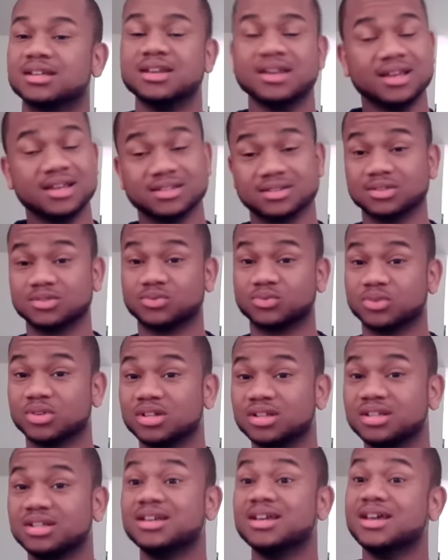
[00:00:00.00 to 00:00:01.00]
So it's
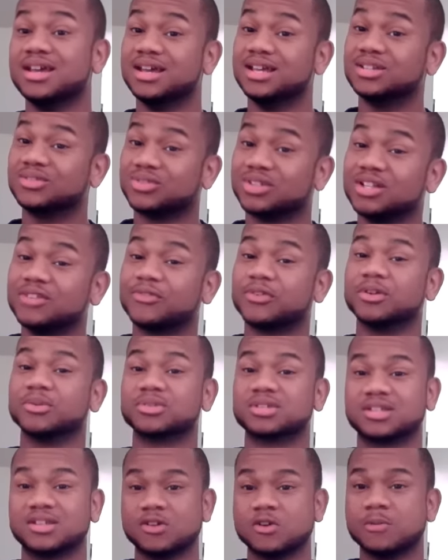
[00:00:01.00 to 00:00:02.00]
really for those
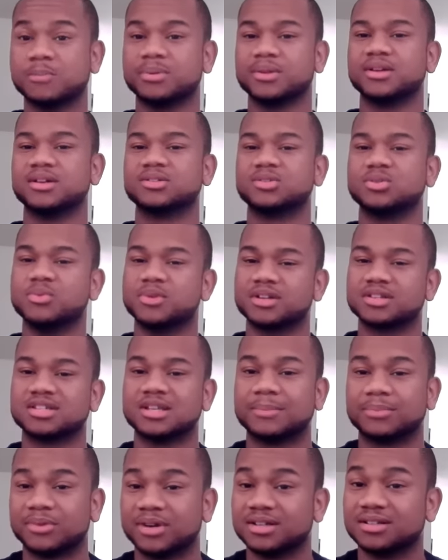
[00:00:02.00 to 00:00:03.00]
skilled players who want to
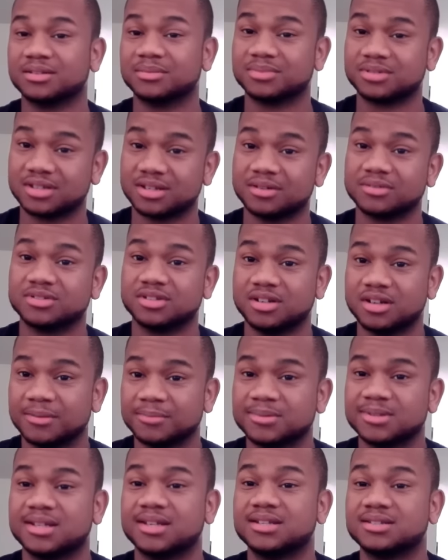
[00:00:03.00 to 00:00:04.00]
separate themselves. You know what I'm
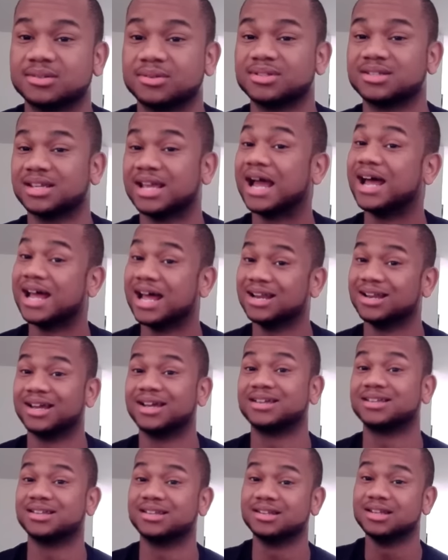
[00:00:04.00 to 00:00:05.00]
saying? So I like
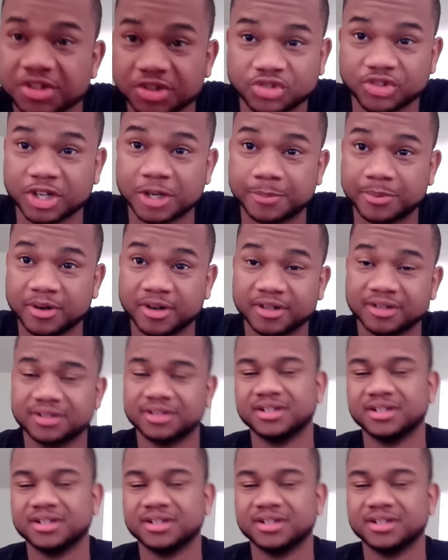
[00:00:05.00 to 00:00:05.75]
it. Tricky part.